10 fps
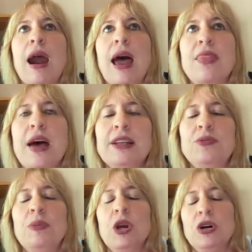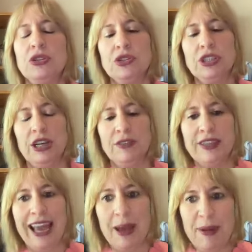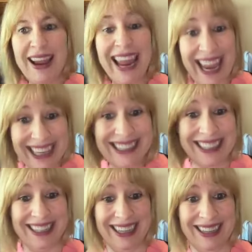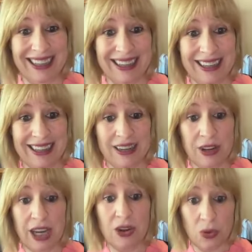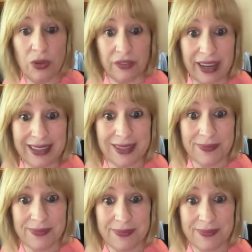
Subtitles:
And that's when we ask ourselves, am I actually looking at all the facts?